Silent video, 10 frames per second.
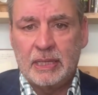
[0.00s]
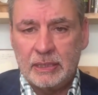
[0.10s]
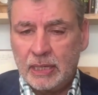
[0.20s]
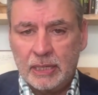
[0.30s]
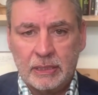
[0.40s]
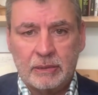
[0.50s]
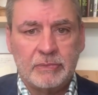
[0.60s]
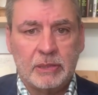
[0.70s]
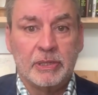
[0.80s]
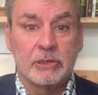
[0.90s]
uh, the,
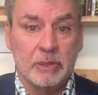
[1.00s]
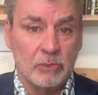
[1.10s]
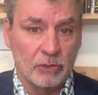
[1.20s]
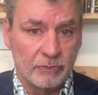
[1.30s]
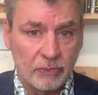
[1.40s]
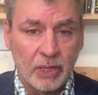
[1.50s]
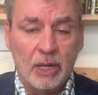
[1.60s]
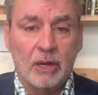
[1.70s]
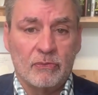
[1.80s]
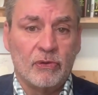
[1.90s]
the bitumen move
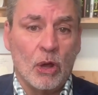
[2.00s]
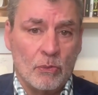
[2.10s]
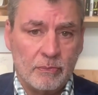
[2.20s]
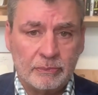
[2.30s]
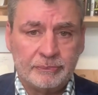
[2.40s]
uh, flow.